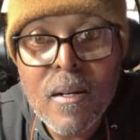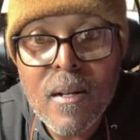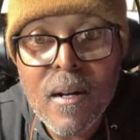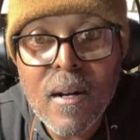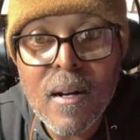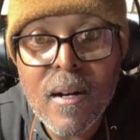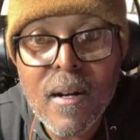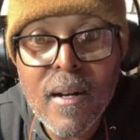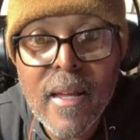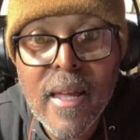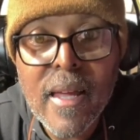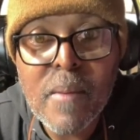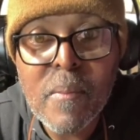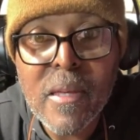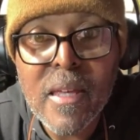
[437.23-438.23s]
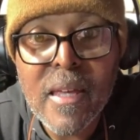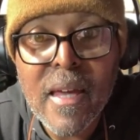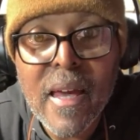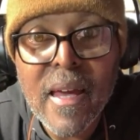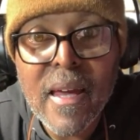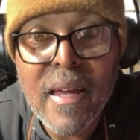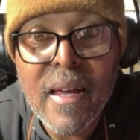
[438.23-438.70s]

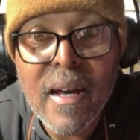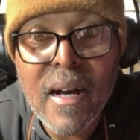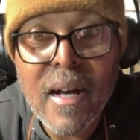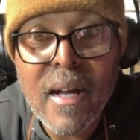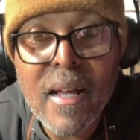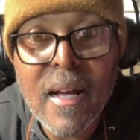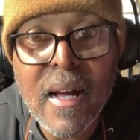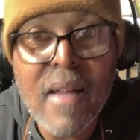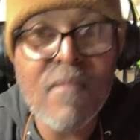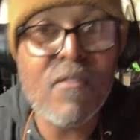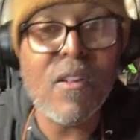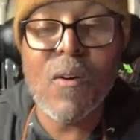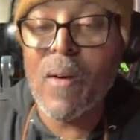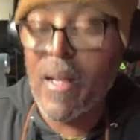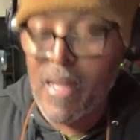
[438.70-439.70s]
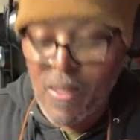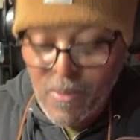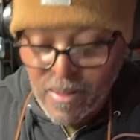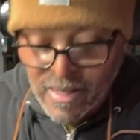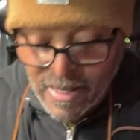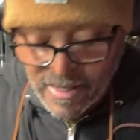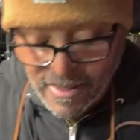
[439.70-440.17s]
Rabai? I have no idea
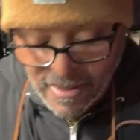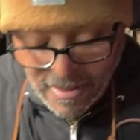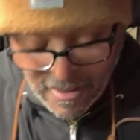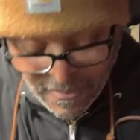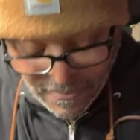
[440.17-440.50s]
where that is.